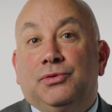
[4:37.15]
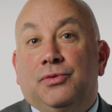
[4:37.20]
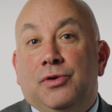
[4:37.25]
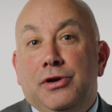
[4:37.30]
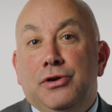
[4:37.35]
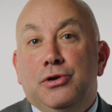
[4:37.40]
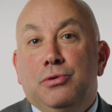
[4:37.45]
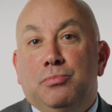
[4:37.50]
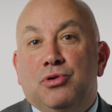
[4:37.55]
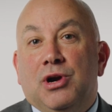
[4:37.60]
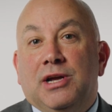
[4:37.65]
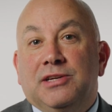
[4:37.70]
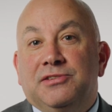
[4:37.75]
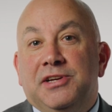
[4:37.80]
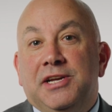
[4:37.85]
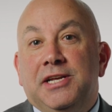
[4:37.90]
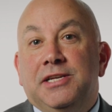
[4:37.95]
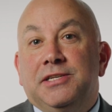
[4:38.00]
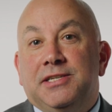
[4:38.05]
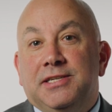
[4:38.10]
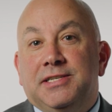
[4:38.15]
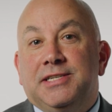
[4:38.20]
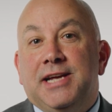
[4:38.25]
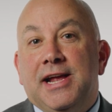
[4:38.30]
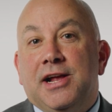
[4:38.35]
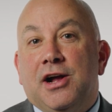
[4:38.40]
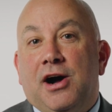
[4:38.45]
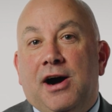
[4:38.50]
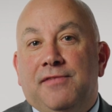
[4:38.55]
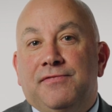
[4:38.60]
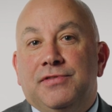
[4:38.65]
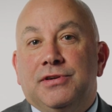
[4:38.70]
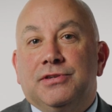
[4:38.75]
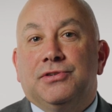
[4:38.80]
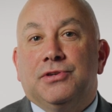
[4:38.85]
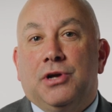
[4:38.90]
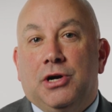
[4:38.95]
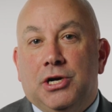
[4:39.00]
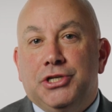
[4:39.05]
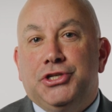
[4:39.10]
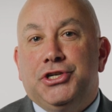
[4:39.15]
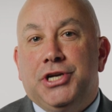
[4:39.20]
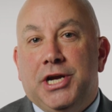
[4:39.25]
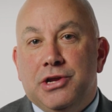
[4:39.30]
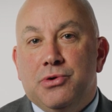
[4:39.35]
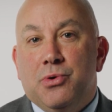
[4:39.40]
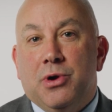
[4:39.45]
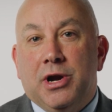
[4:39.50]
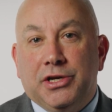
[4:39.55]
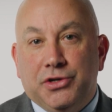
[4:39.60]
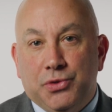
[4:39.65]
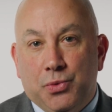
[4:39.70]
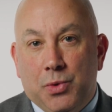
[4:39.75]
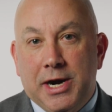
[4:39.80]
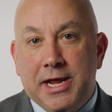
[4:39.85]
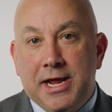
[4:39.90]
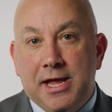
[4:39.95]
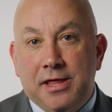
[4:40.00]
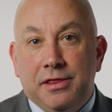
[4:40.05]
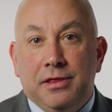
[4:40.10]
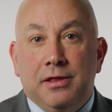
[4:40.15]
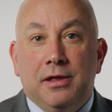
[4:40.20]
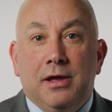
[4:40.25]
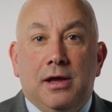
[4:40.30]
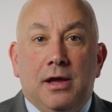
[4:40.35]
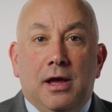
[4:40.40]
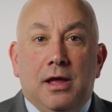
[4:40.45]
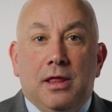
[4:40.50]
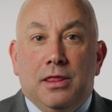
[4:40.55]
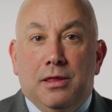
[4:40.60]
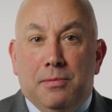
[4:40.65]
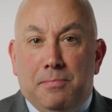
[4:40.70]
for a new president to take office on January 20th,